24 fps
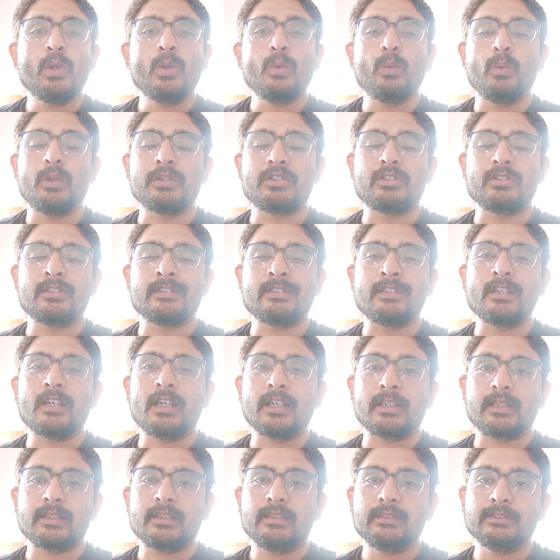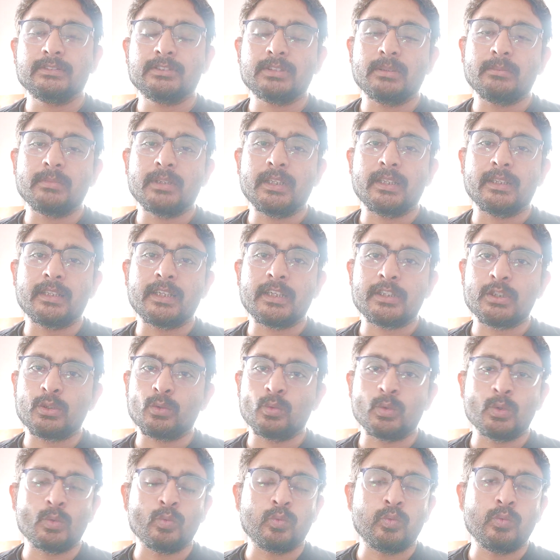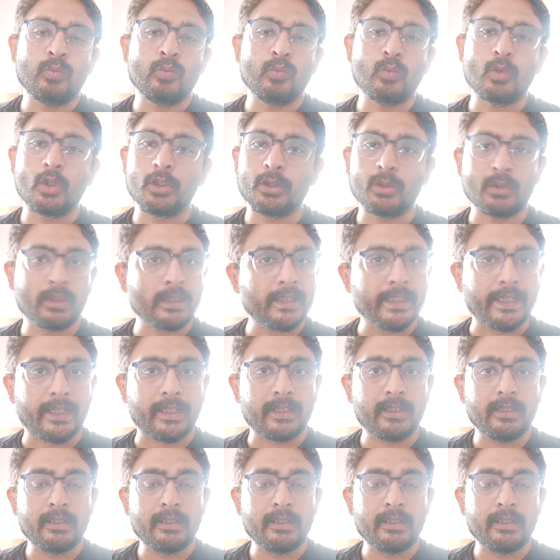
which is not something that you would want to click.